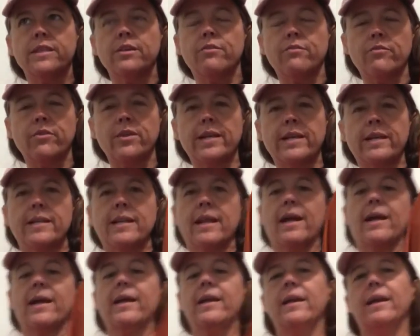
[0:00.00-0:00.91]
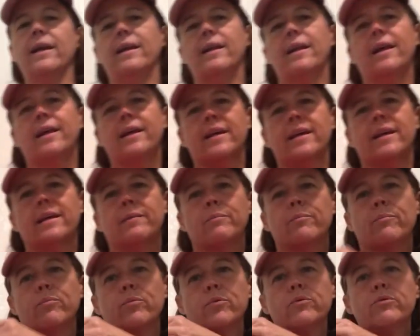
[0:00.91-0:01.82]
single freaking night, and I get
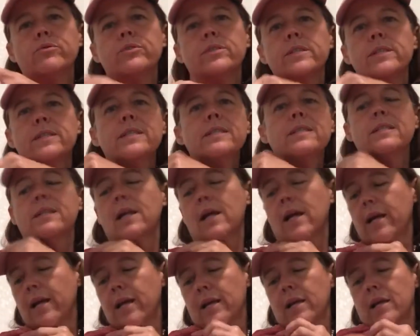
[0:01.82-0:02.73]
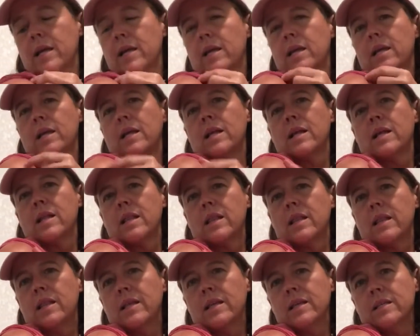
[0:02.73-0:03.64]
bruises like
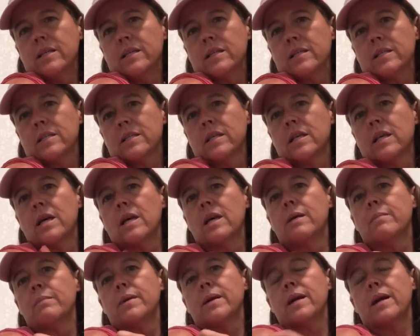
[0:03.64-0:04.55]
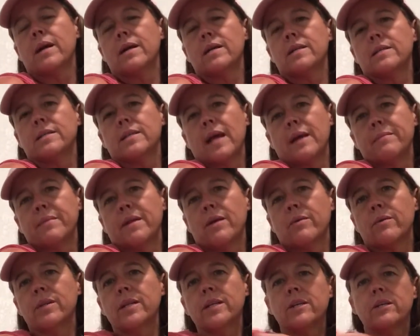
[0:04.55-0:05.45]
this because I'm
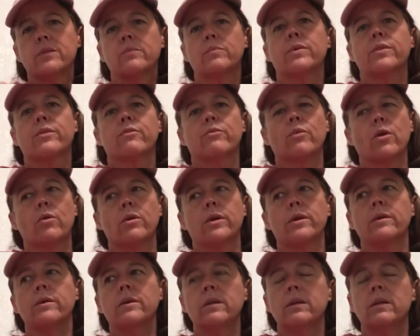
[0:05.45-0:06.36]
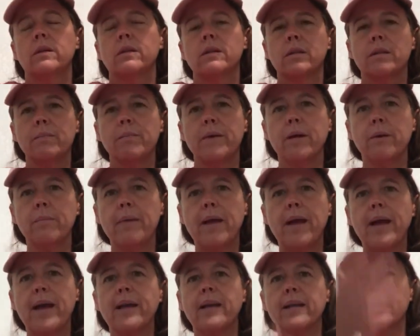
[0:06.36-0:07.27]
not really good with throwing the bear
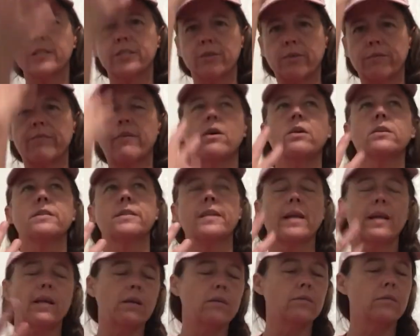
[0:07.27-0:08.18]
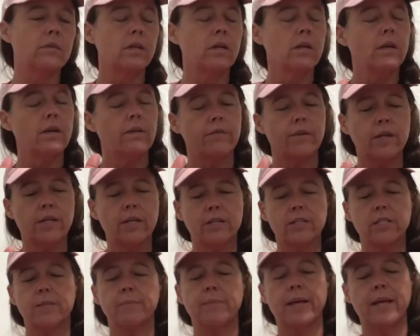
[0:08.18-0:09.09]
bag, and so it falls down very
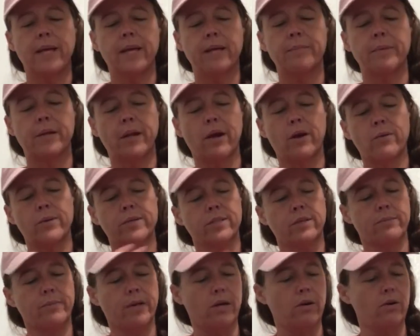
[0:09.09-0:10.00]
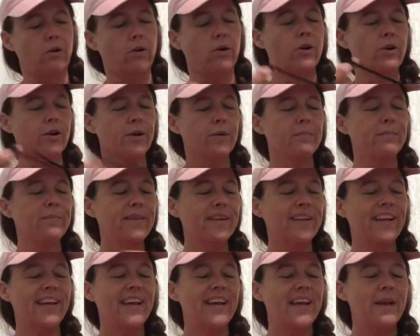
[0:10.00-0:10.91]
close to my head, but always on my arm.
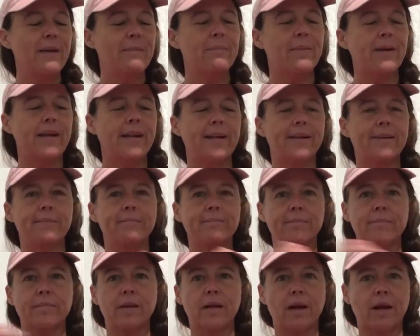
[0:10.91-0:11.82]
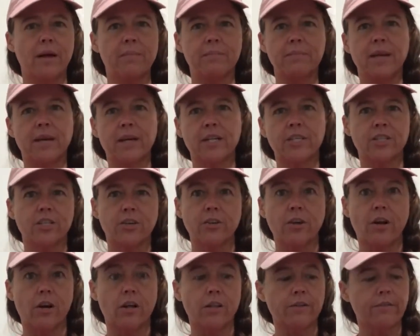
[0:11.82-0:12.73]
But I'm not going to show
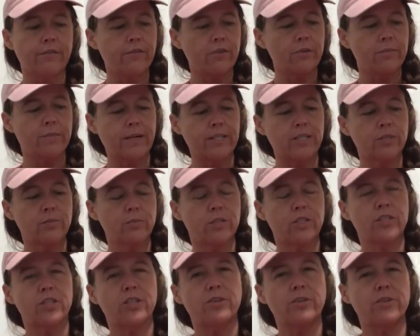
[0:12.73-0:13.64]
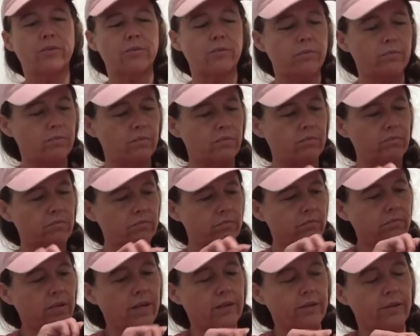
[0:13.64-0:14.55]
you all the food, but I just want to show you,
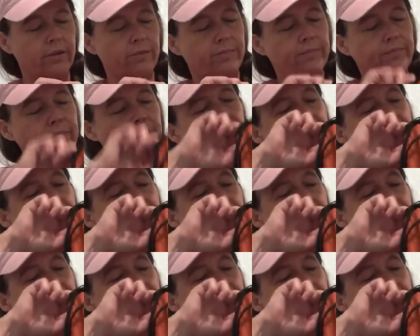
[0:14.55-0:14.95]
I don't know.